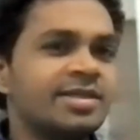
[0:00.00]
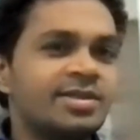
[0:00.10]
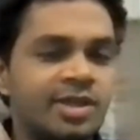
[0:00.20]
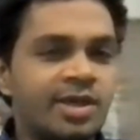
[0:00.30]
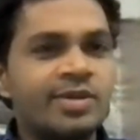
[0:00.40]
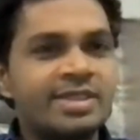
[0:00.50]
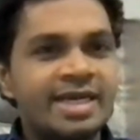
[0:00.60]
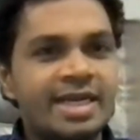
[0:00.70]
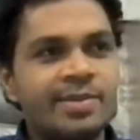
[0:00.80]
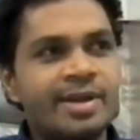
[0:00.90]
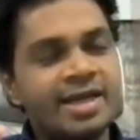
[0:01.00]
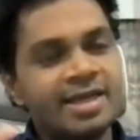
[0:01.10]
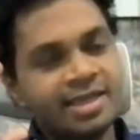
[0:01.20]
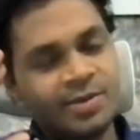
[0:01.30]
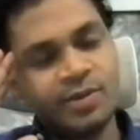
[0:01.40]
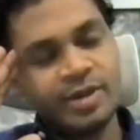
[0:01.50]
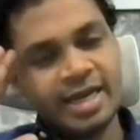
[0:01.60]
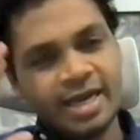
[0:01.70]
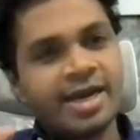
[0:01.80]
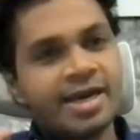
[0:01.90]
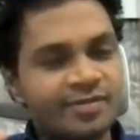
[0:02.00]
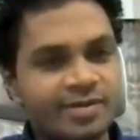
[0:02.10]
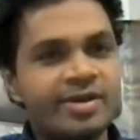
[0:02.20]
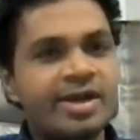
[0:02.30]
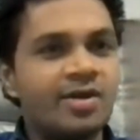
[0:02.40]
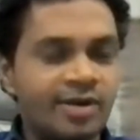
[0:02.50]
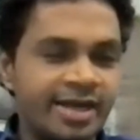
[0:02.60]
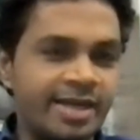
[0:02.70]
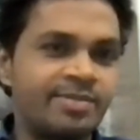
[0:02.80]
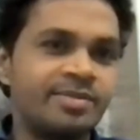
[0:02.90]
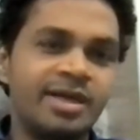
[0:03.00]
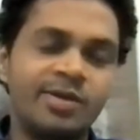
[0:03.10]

So that was the dream idea that I had from a very long time.